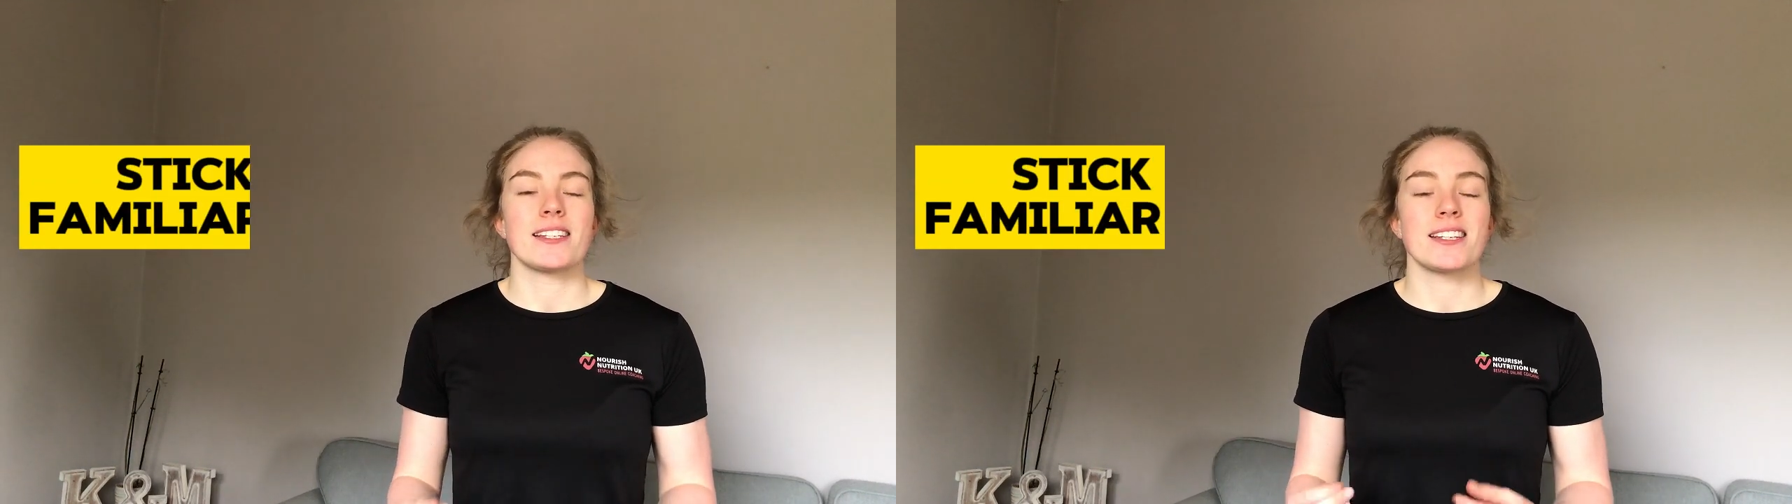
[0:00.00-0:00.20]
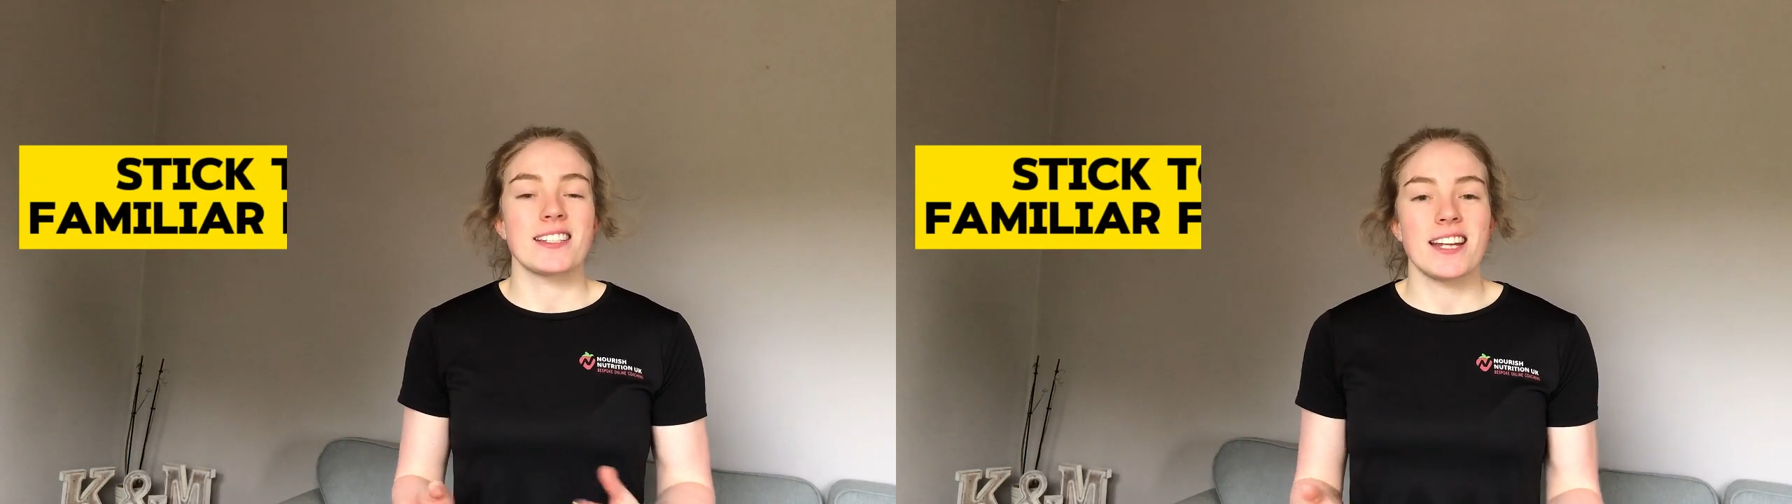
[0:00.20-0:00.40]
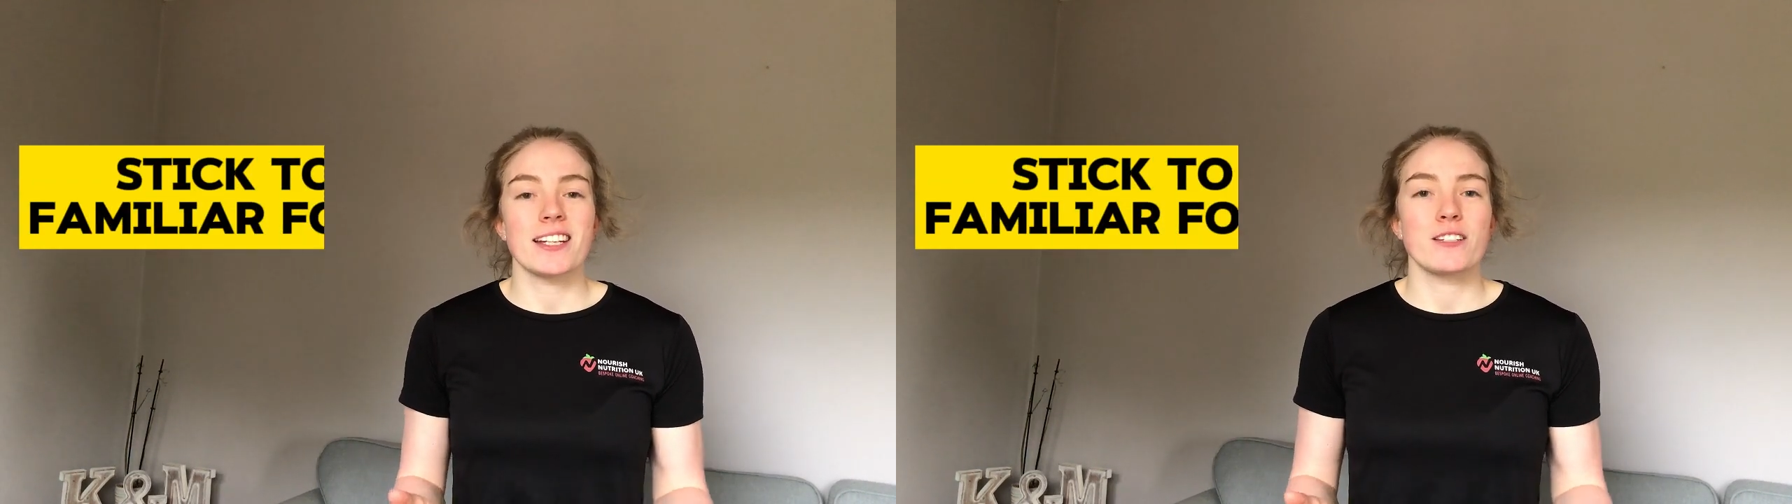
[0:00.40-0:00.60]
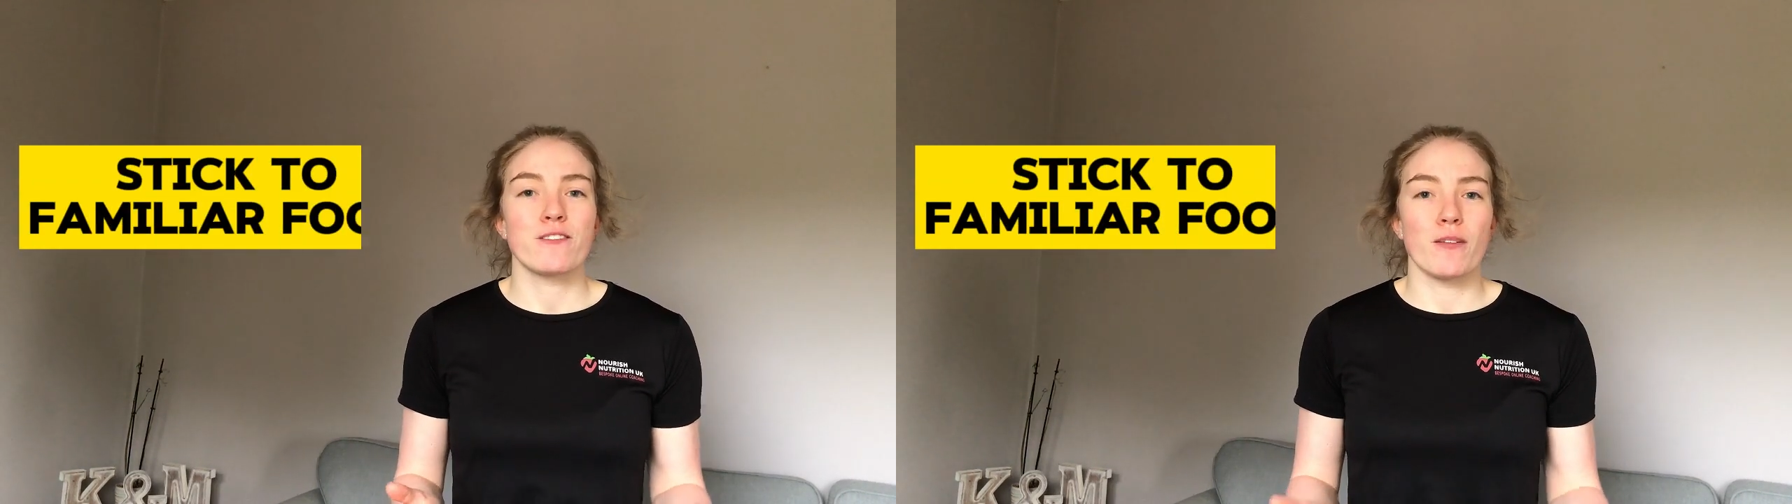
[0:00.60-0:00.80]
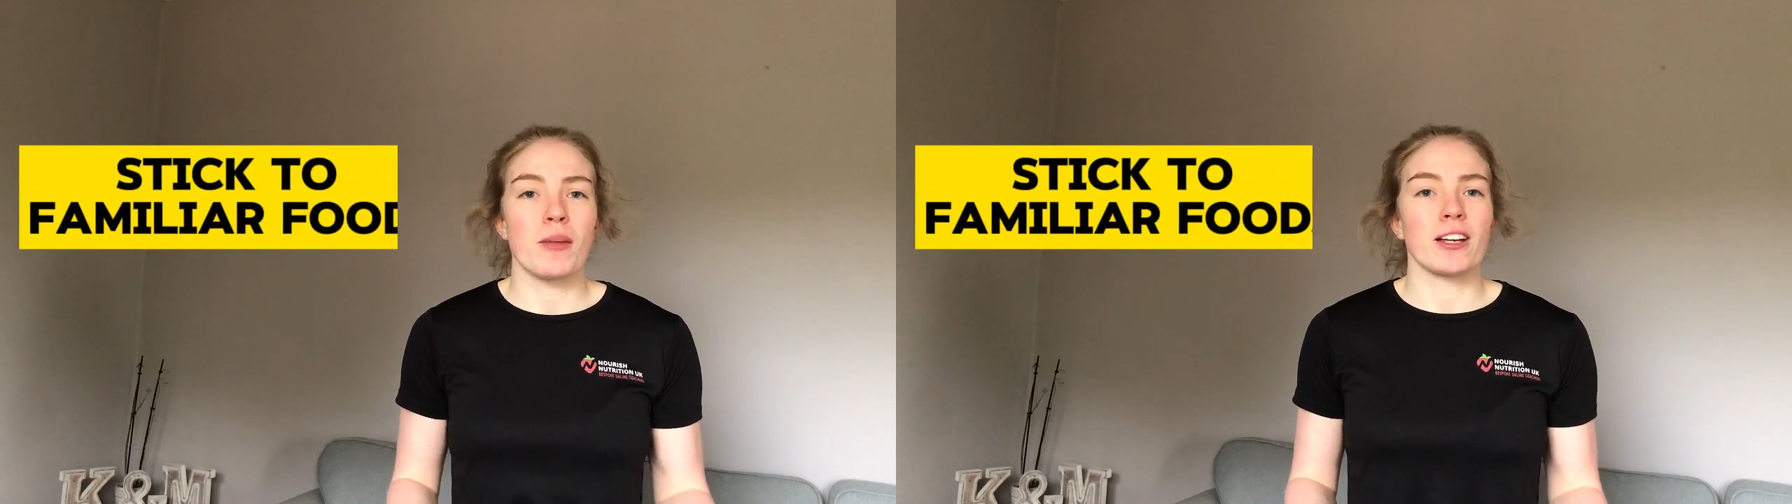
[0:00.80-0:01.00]
stick to
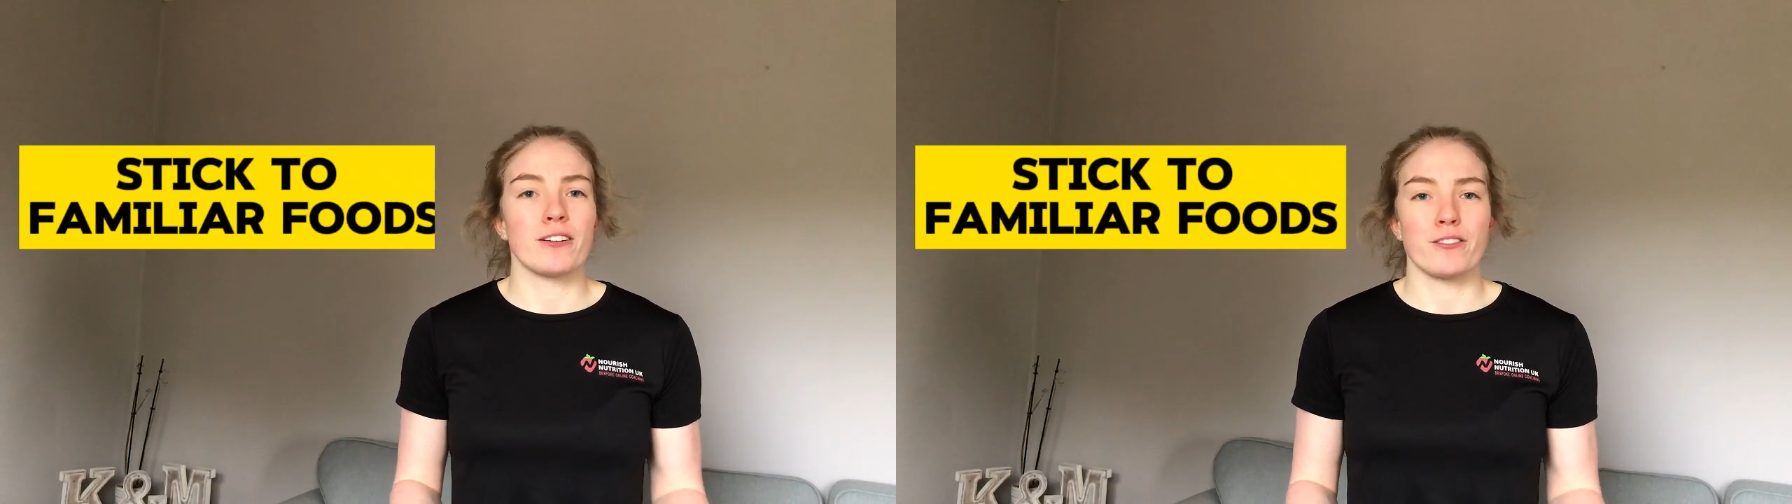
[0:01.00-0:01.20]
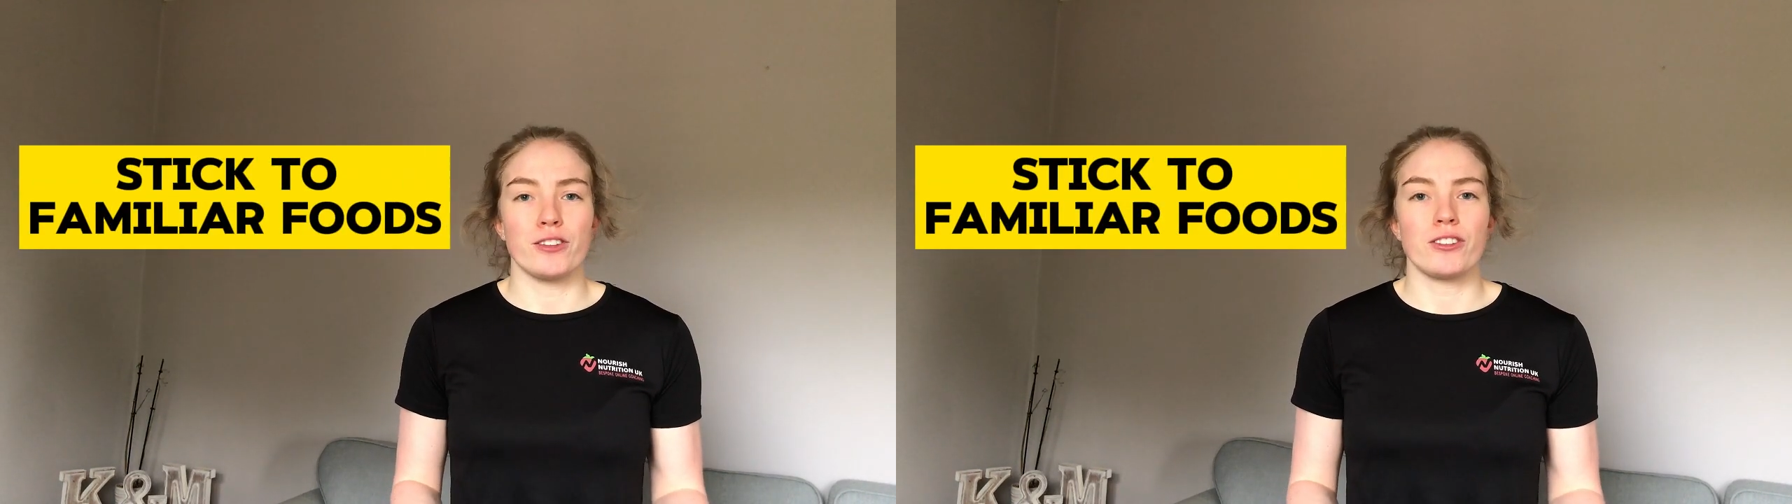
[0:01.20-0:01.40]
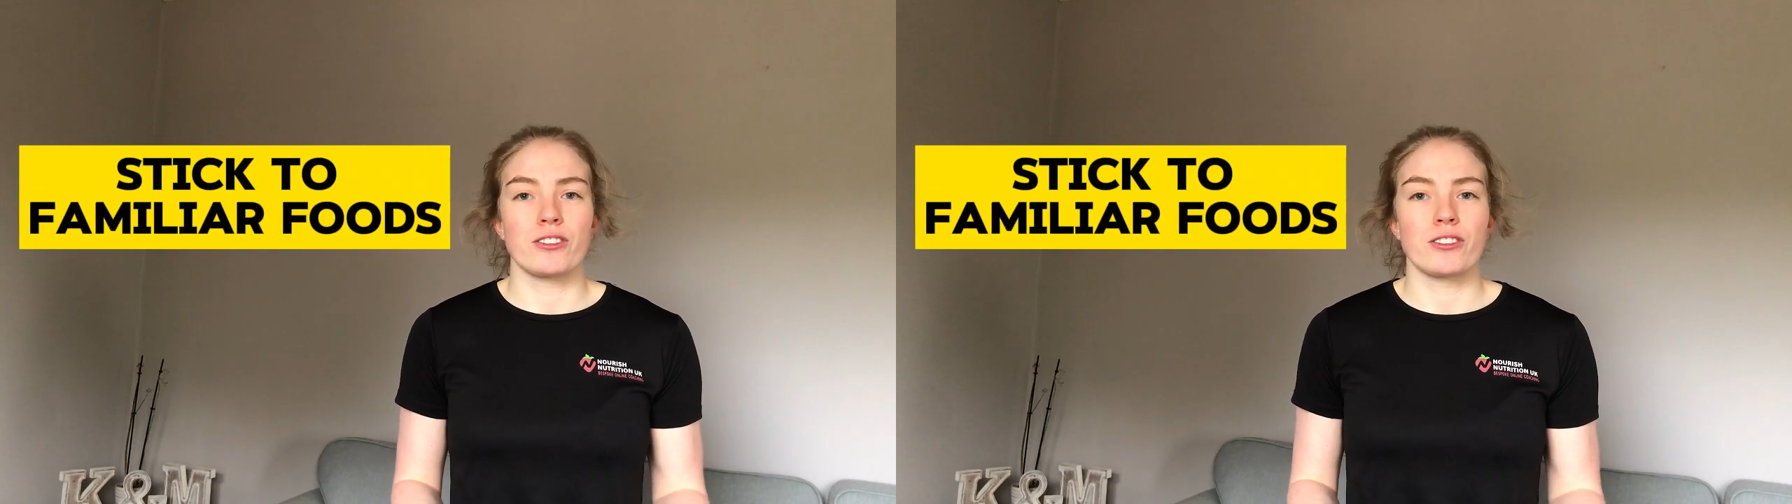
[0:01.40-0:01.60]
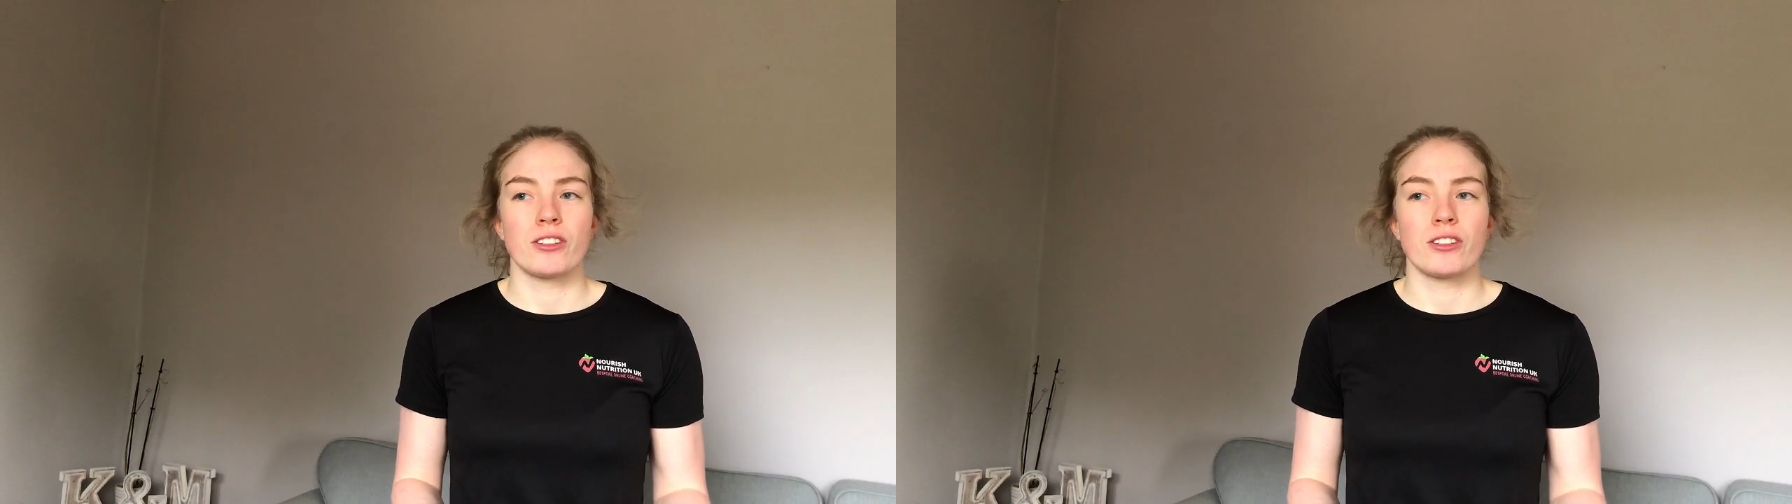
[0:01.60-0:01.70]
familiar foods.